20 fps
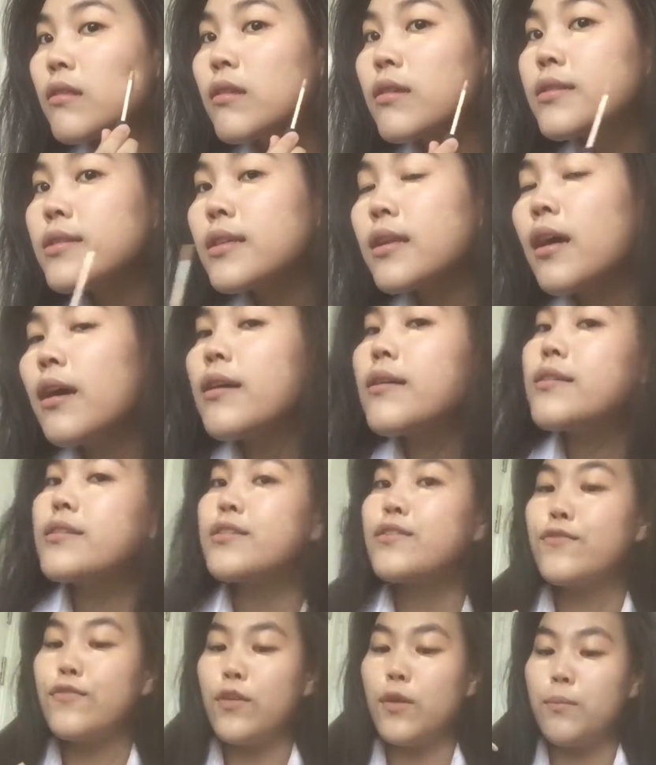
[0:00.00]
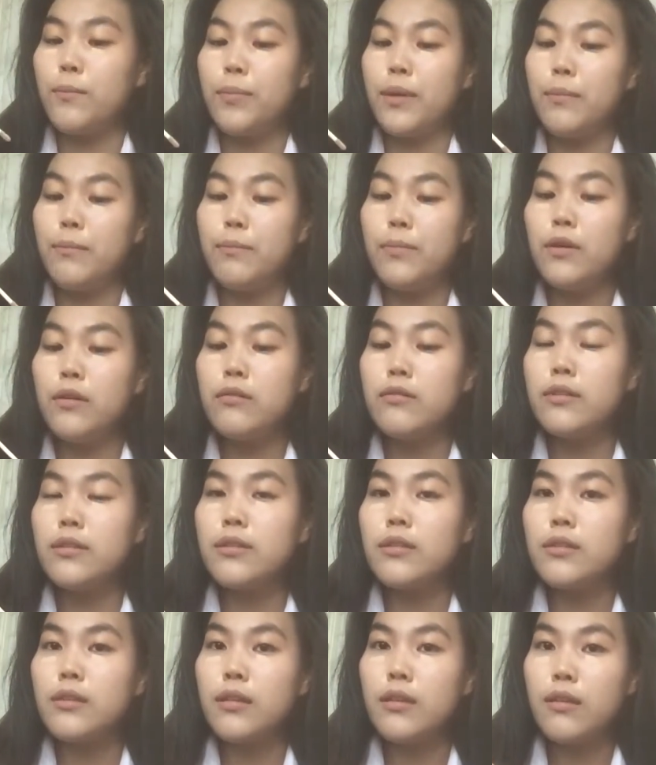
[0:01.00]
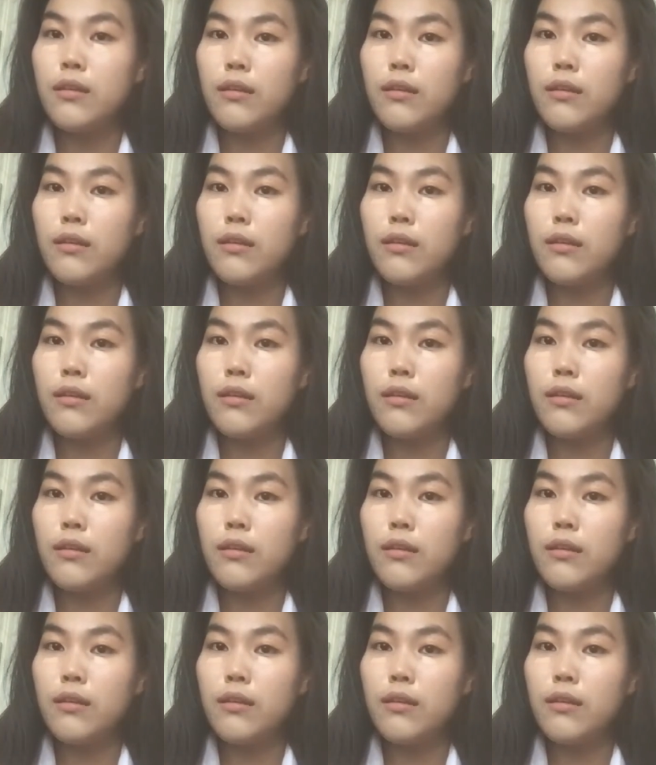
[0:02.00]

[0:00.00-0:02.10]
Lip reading: the scars from pimples.